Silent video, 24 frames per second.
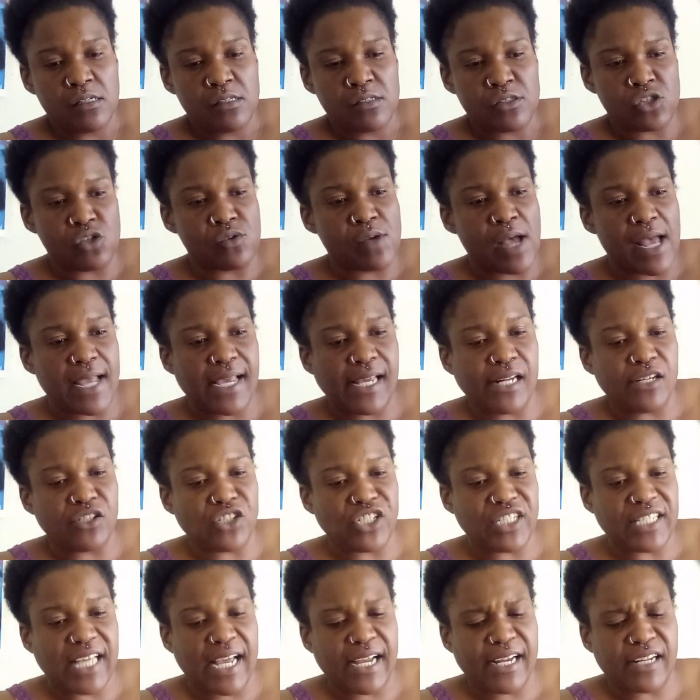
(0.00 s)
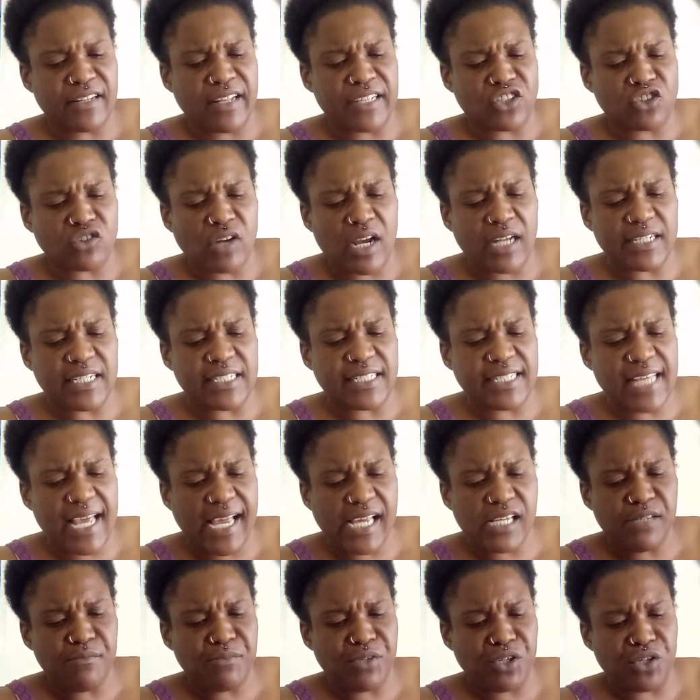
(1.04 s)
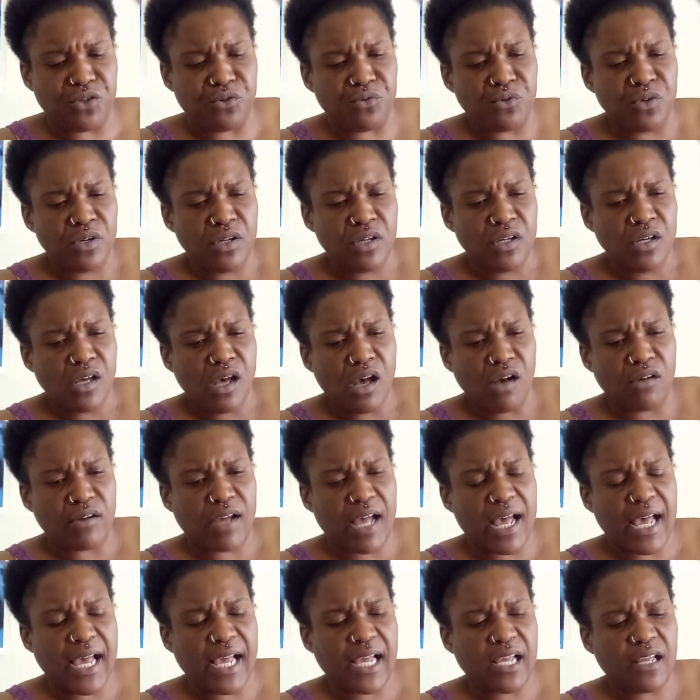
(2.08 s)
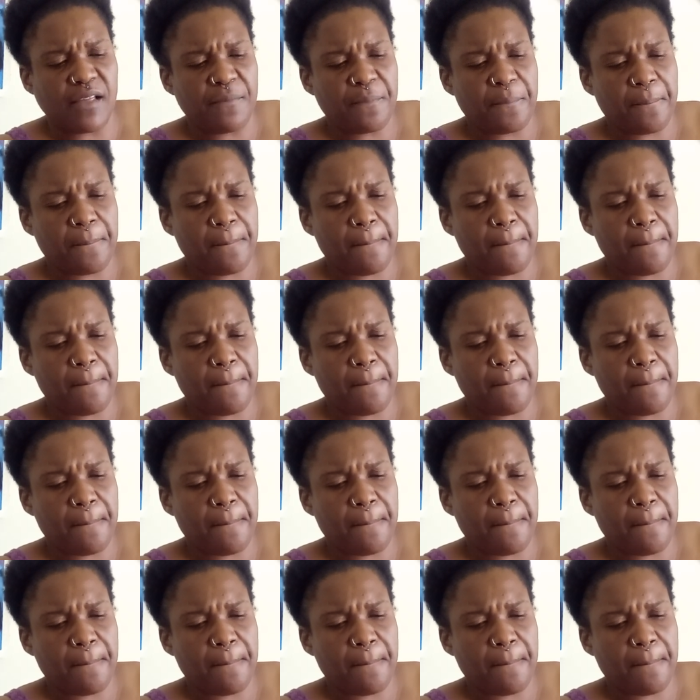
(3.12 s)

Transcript: you got energies out here that's trying to tame you. Okay.